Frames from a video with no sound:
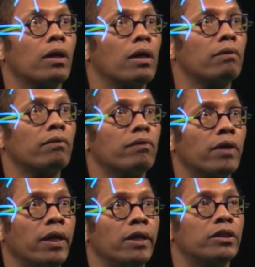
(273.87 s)
of
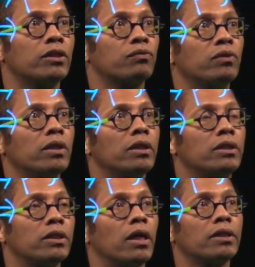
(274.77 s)
H is really
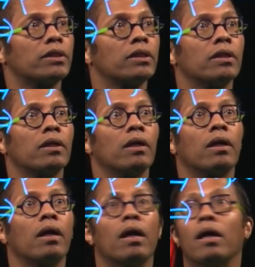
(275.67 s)
just
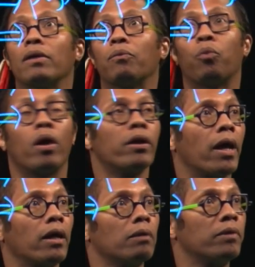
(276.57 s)
one
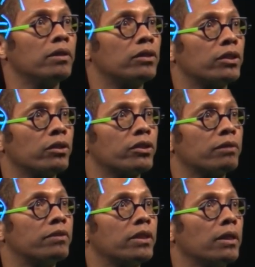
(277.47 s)
element, 0
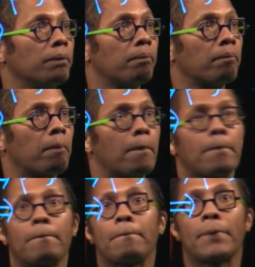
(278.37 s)
sub z.
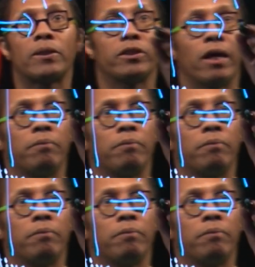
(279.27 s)
So that